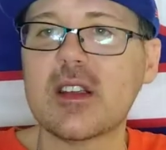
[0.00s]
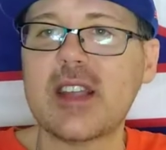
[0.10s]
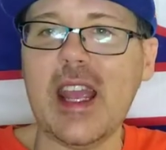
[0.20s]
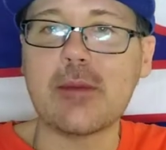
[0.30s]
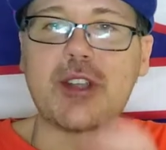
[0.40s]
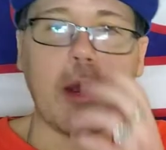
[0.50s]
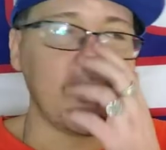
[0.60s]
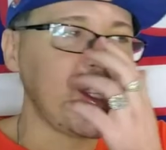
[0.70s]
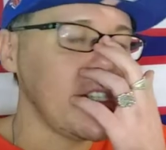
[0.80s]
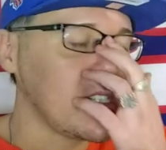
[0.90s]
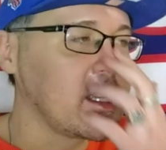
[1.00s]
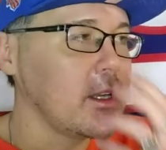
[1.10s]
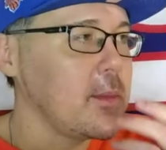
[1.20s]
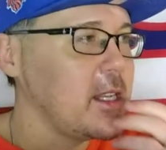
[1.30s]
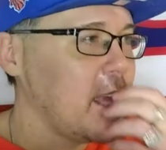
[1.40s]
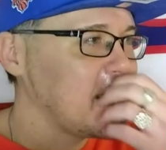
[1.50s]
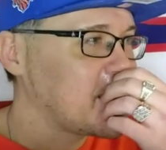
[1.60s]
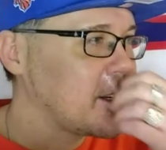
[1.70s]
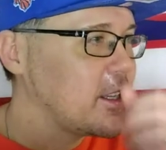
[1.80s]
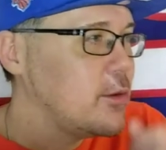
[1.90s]
Damn, Joey, she's gonna be
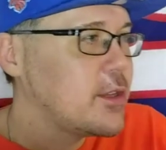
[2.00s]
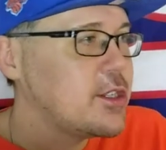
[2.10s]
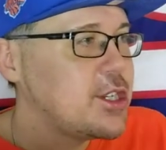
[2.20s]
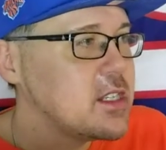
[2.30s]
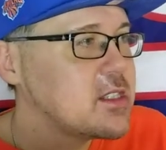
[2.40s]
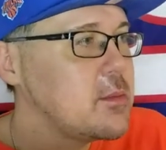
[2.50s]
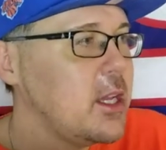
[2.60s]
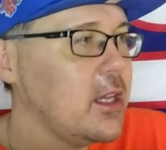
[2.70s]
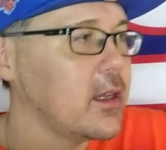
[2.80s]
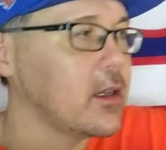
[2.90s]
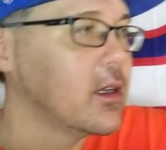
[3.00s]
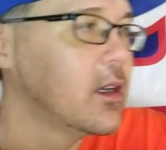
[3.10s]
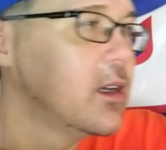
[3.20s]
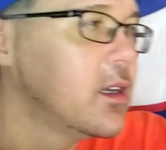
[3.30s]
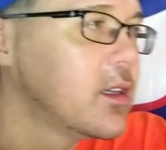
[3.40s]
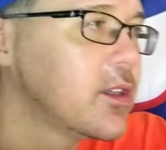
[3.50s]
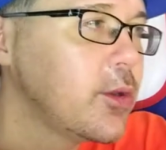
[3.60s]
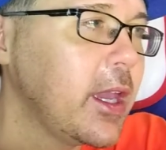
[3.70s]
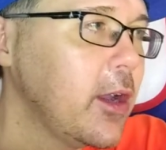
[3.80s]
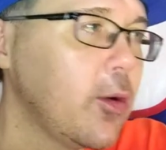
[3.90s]
nicer to you than she is to me. You
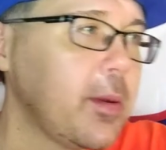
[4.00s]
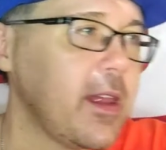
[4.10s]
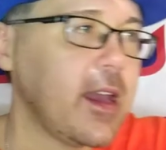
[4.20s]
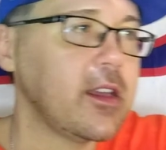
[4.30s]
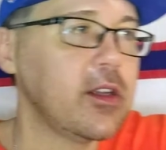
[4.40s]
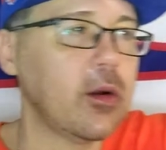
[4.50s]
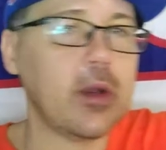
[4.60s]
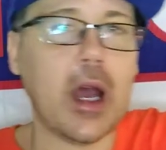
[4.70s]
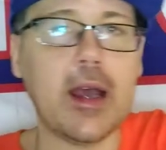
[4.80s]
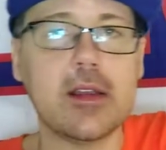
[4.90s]
can't open that. You don't got